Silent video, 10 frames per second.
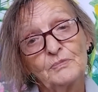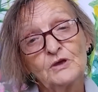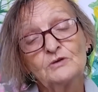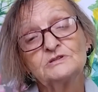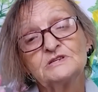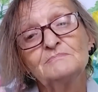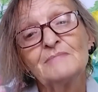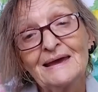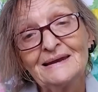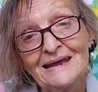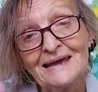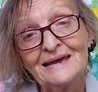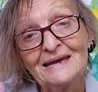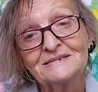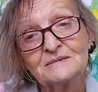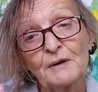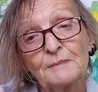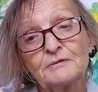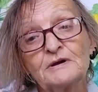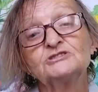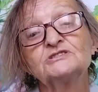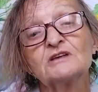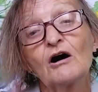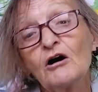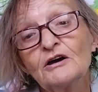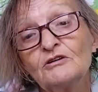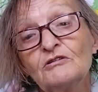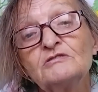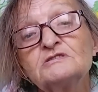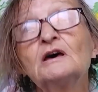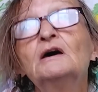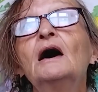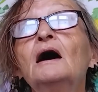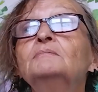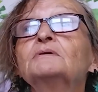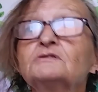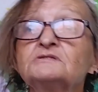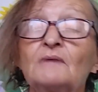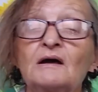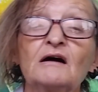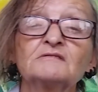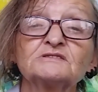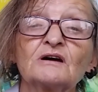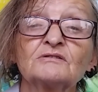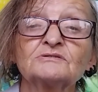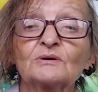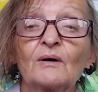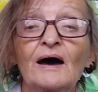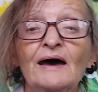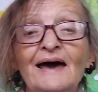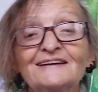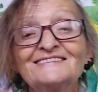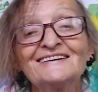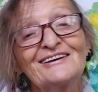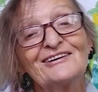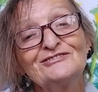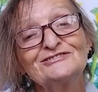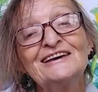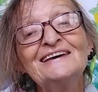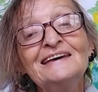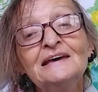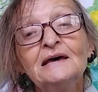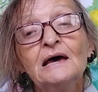using mainly is the preparations that I use, and because my lifestyle is quite hectic usually,